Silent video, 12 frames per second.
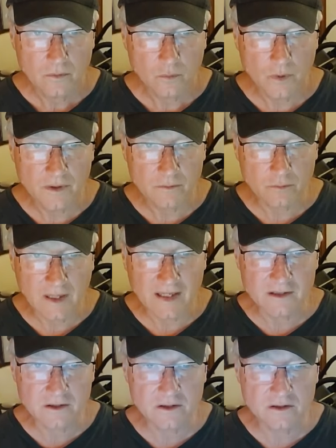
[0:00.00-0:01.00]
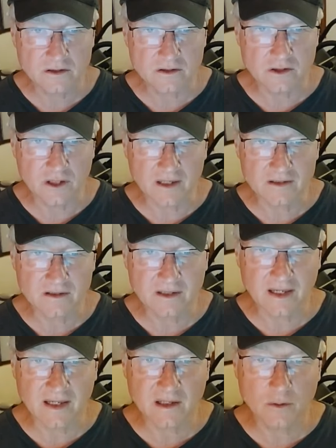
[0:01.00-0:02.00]
with righteous,
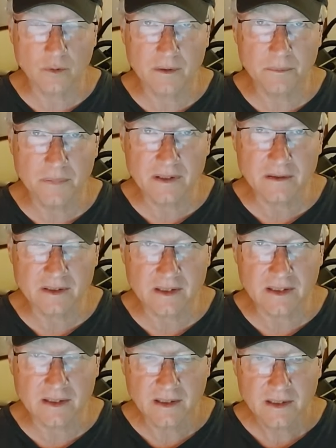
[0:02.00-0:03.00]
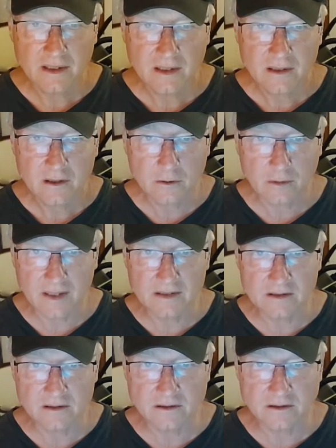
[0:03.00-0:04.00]
just equability,
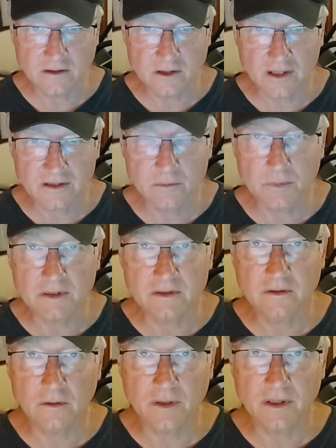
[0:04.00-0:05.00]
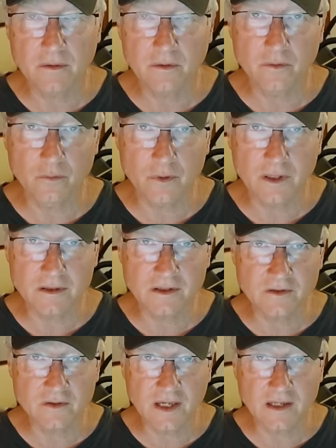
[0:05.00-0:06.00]
crisis judgment. So he, he's
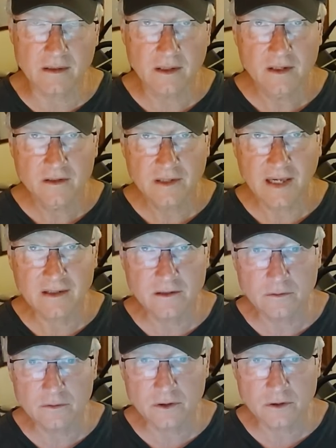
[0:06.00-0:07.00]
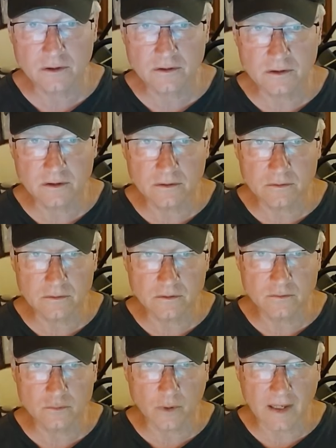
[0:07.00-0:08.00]
really saying yeah, you should
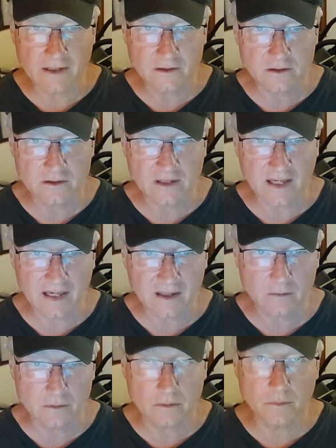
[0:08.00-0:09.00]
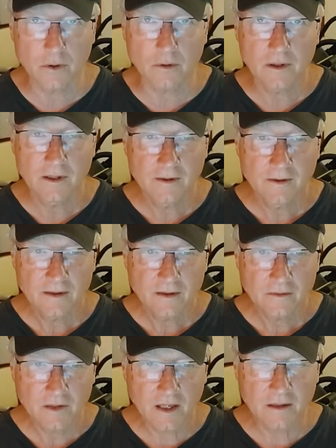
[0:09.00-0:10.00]
use righteous, equitable
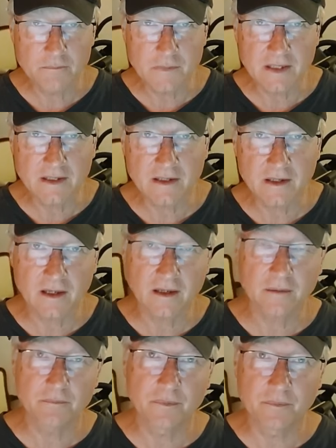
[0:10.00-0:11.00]
uh, me, uh,